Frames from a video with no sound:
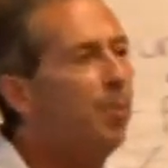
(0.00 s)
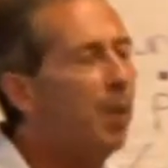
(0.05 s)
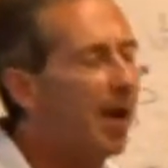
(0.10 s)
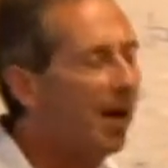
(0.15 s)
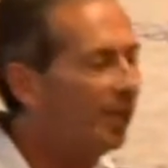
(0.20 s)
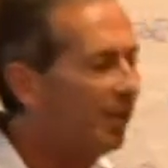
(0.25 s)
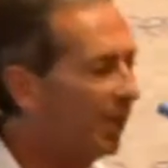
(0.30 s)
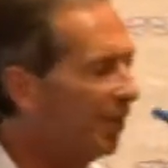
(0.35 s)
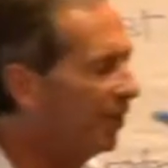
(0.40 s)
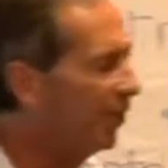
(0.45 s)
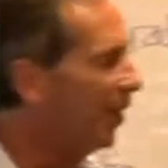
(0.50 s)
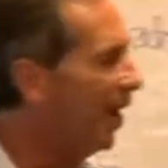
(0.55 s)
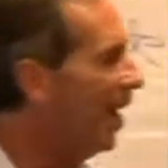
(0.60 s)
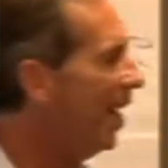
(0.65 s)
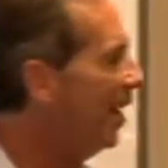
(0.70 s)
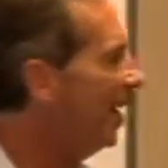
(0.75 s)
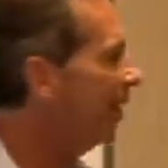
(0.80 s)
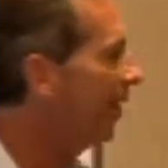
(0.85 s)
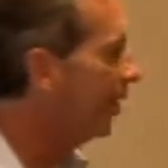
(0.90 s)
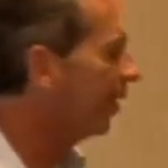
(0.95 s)
bears
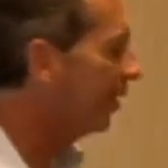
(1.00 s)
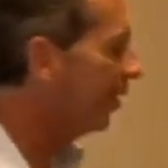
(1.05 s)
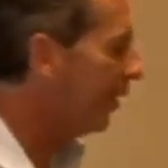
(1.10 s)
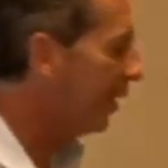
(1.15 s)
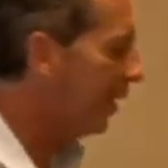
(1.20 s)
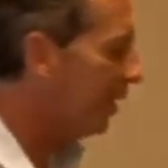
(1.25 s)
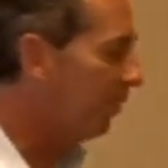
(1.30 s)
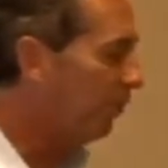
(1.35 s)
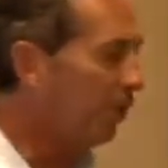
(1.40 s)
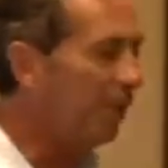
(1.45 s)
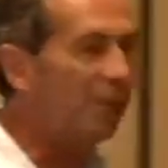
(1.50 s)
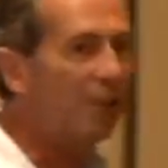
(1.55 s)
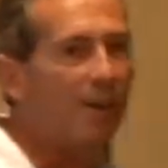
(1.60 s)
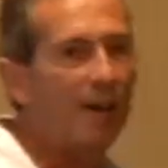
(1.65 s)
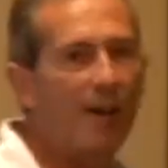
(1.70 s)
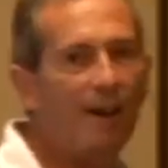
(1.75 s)
exactly the same risk